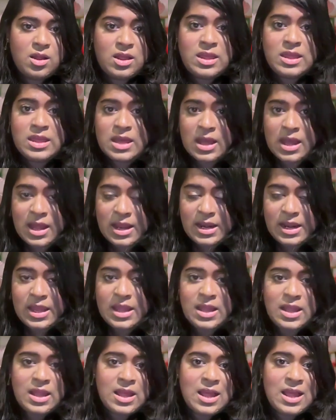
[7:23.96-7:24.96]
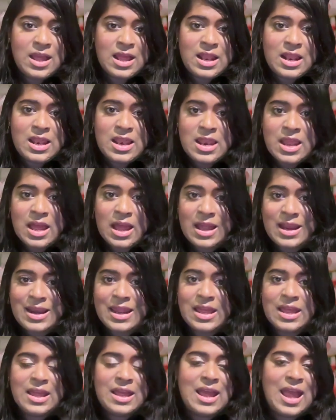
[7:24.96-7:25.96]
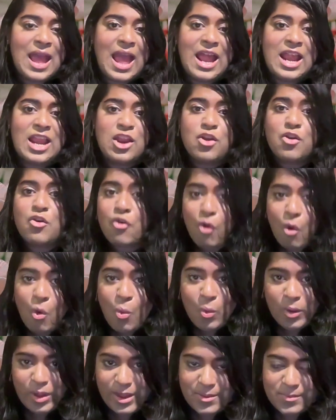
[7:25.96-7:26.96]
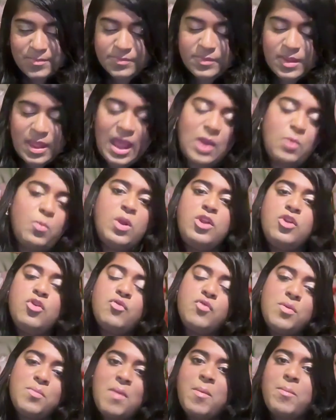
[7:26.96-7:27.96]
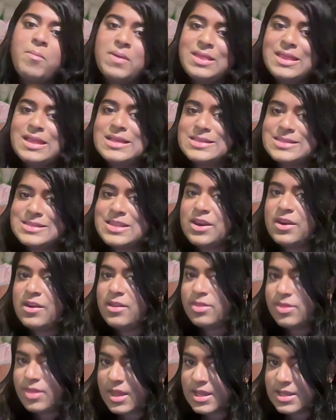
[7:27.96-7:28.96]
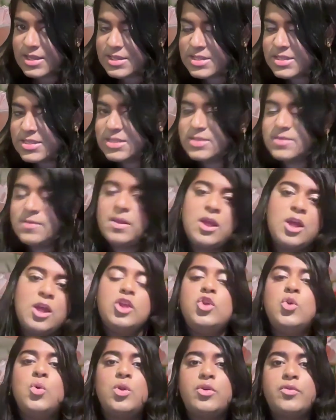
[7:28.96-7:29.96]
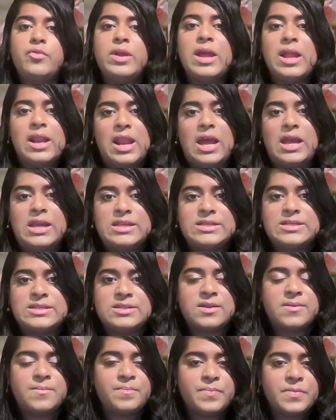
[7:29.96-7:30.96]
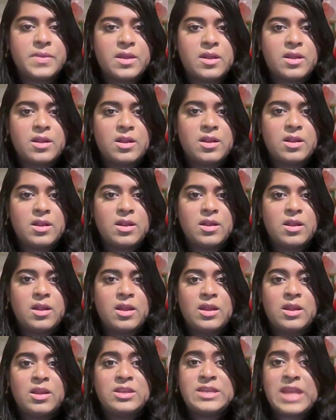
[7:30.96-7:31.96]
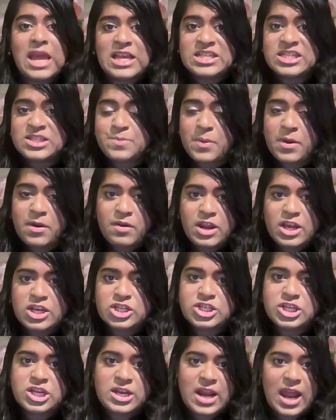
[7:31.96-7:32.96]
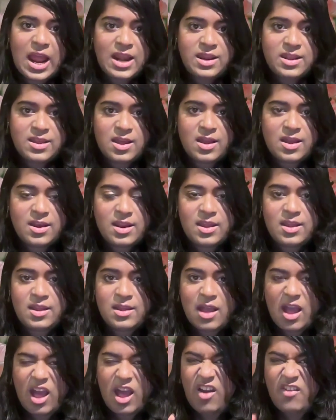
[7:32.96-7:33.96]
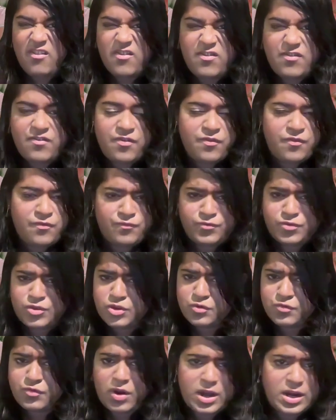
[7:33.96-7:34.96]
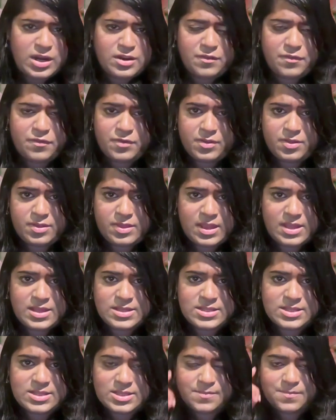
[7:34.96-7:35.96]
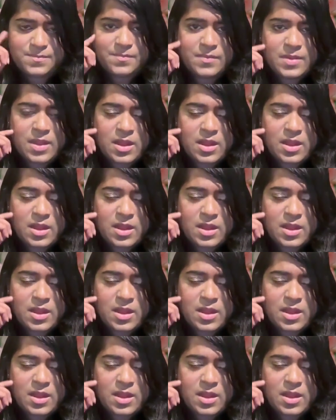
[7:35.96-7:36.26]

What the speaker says: yearning, learning, and growing. And when you remember these three things, you'll realize desperation and yearning are two very different things.